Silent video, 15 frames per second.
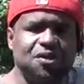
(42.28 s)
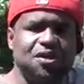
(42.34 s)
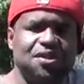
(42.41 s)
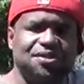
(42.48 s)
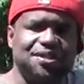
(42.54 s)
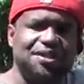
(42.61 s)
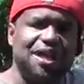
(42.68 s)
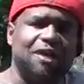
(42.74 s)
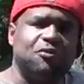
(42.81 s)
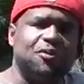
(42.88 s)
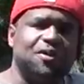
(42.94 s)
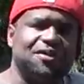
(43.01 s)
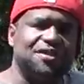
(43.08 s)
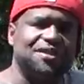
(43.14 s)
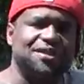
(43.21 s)
Today we're
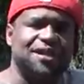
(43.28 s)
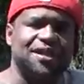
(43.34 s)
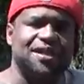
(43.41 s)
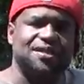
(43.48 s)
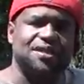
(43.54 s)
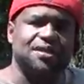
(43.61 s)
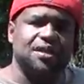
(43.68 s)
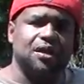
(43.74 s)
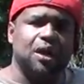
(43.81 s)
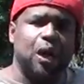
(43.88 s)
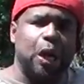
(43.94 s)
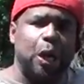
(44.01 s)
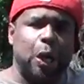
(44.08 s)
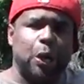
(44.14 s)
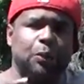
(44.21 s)
going to discuss
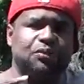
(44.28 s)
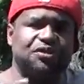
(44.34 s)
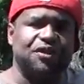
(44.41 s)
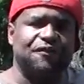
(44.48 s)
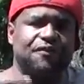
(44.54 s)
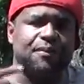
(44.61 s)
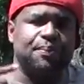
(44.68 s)
all different